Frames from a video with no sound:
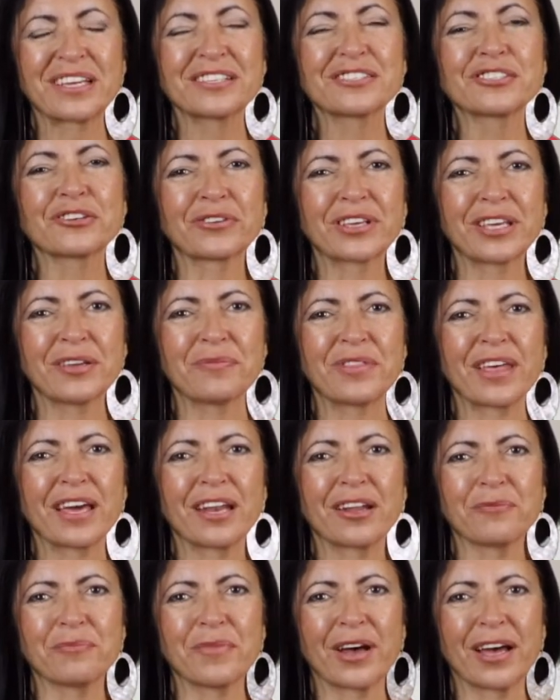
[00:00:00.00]
So keep that
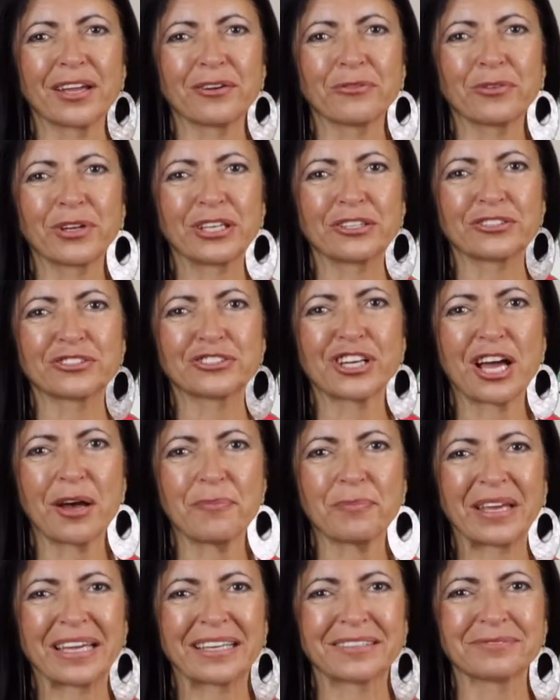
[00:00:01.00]
in mind when you're
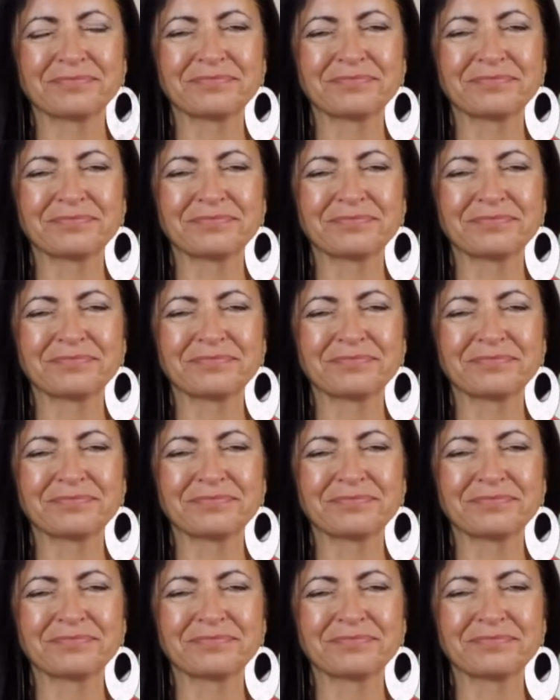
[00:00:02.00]
shopping.